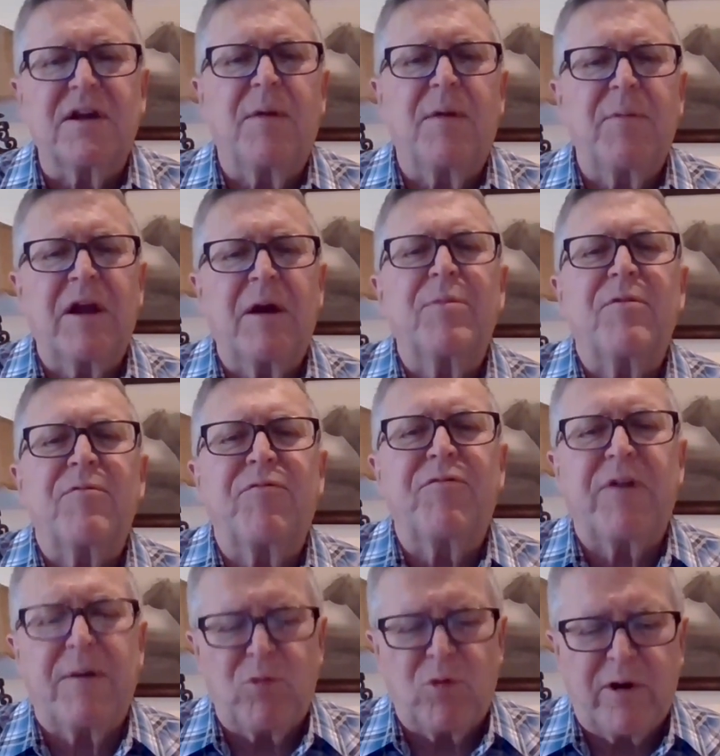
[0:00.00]
coming up in
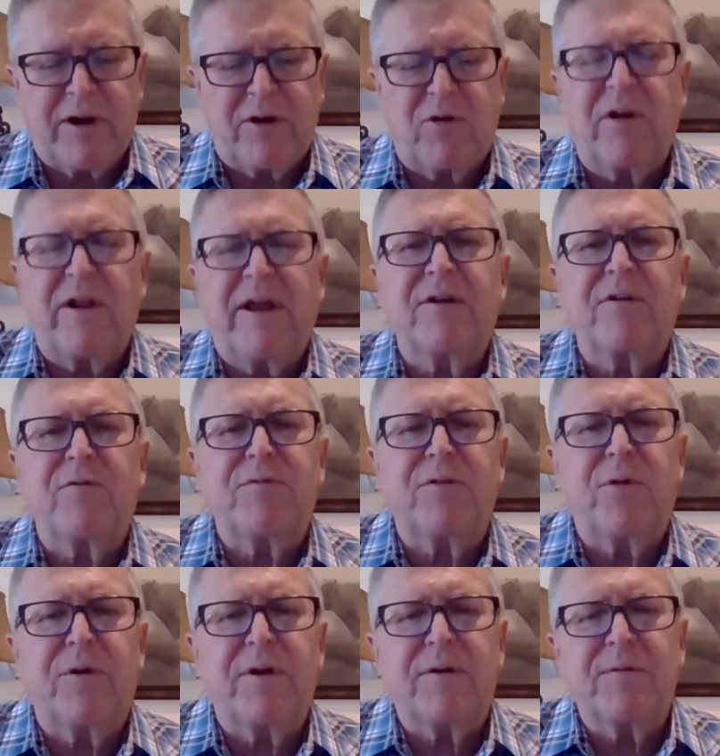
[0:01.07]
February in Orlando,
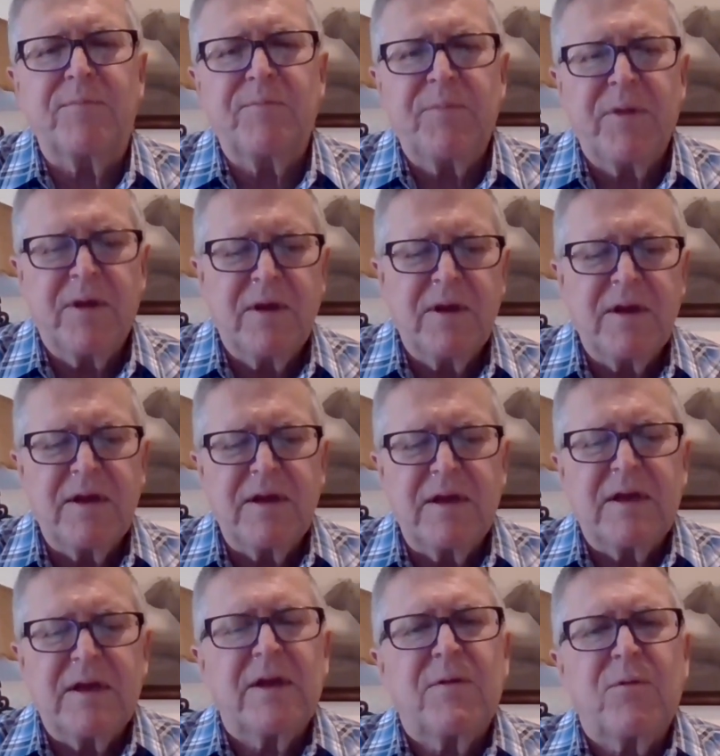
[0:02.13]
Florida.
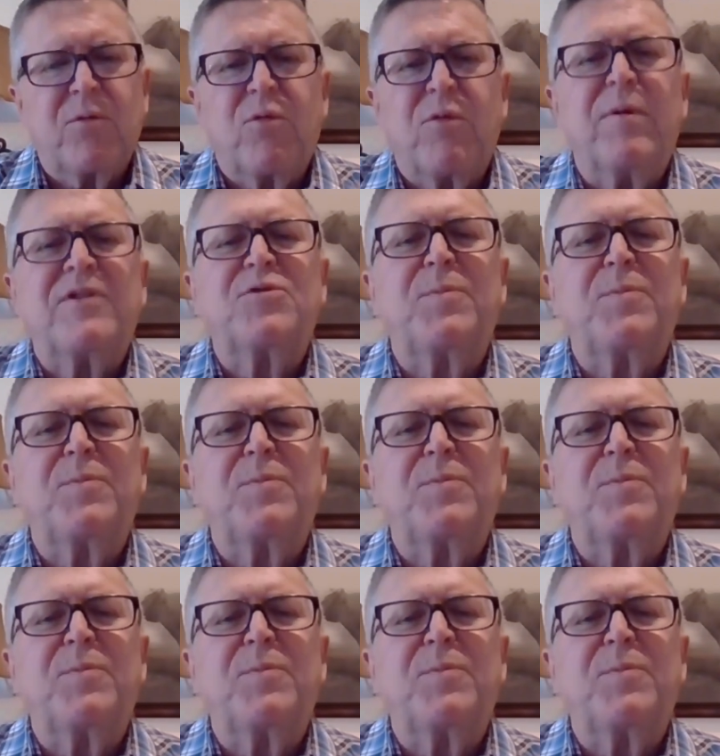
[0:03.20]
We've been